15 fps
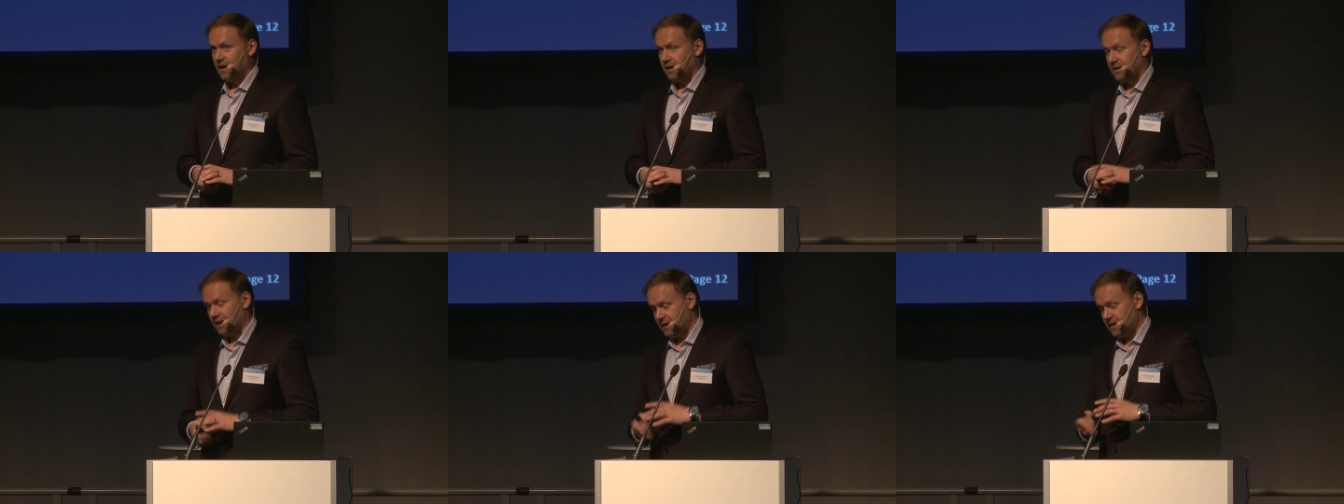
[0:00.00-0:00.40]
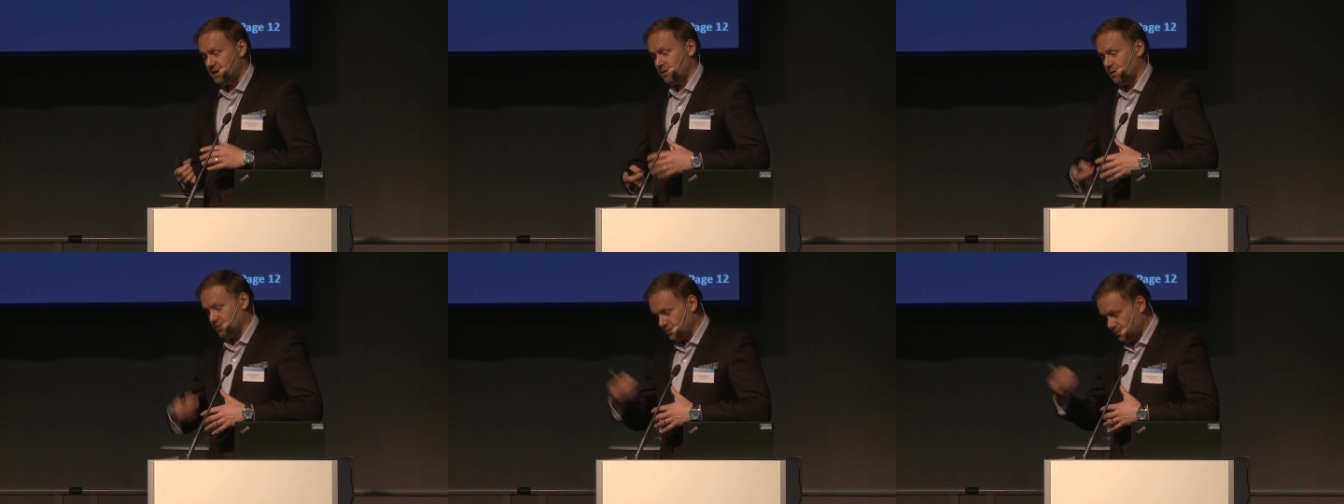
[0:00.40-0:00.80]
And then
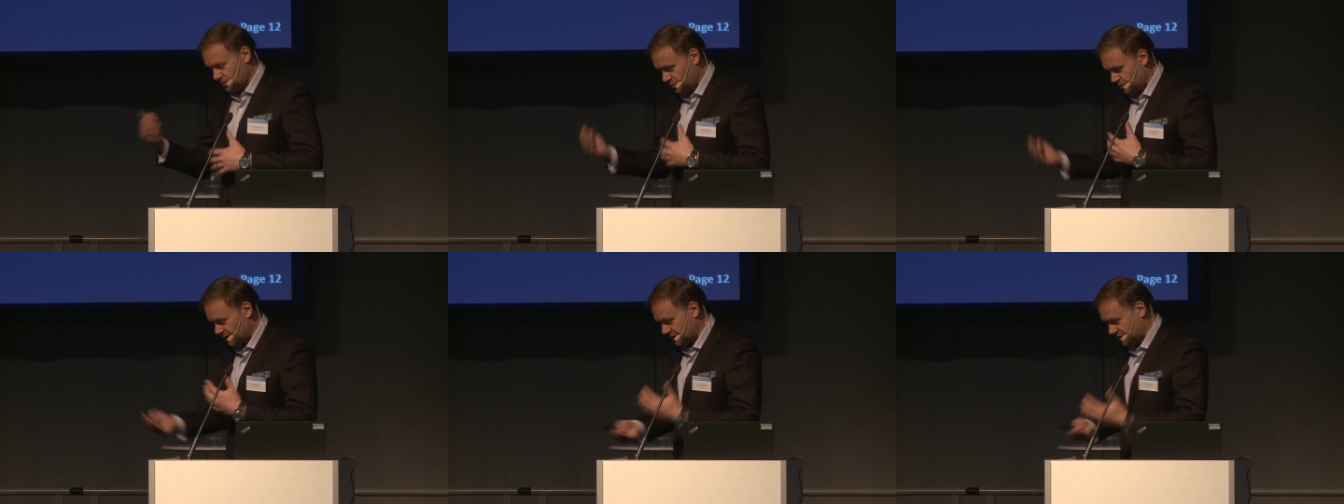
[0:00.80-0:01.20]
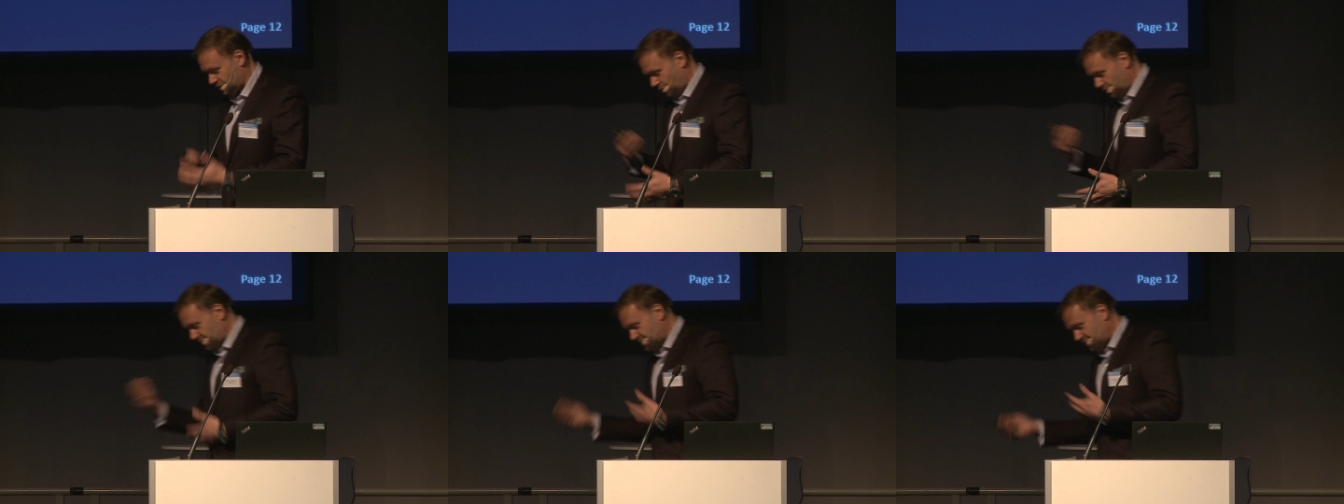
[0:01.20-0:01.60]
also to the
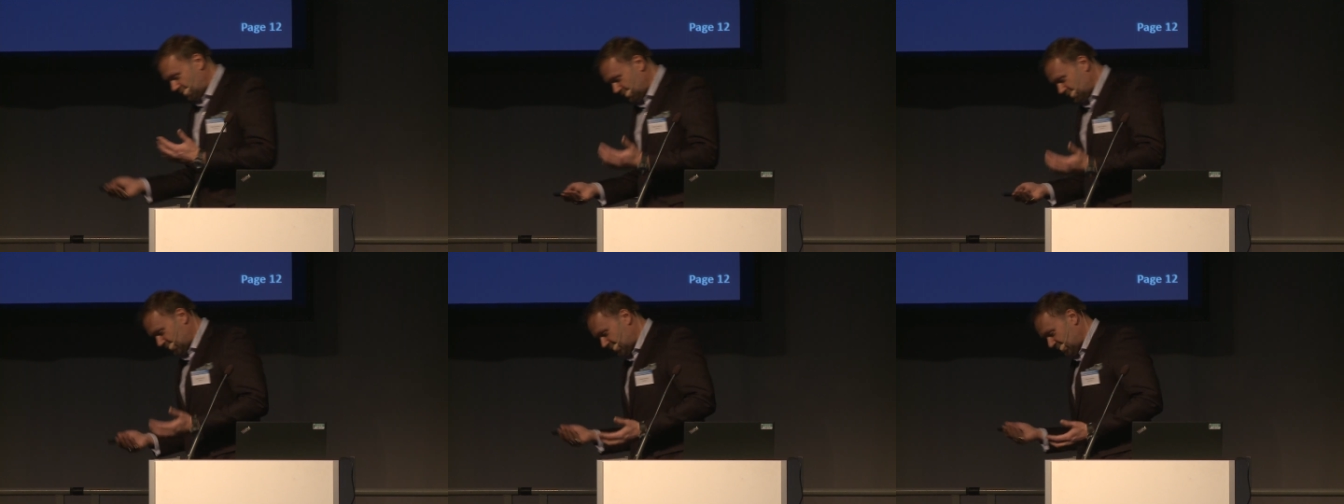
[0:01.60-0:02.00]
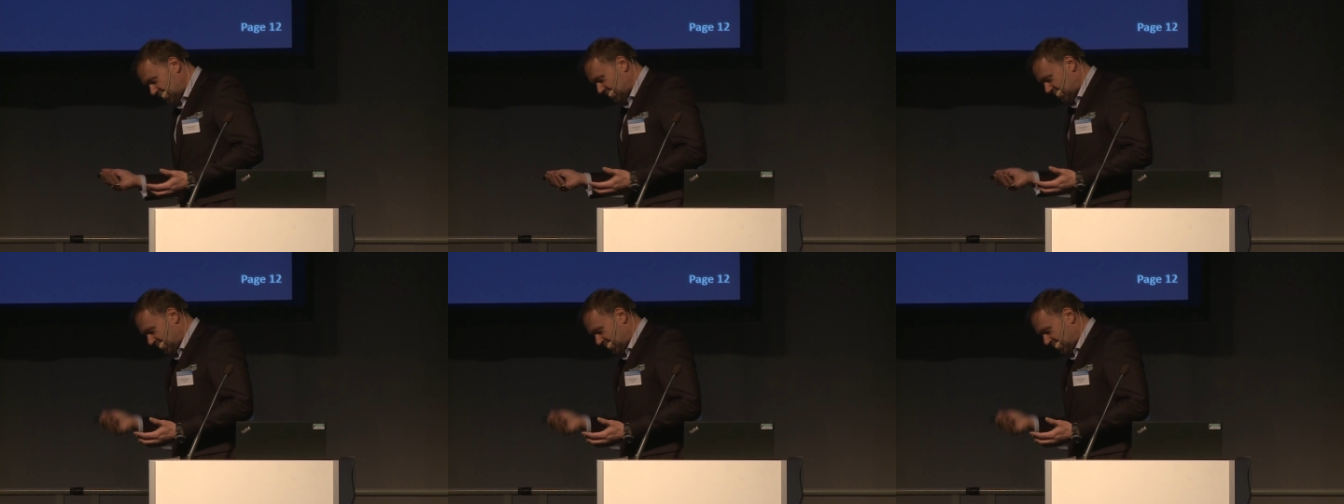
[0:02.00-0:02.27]
storytelling,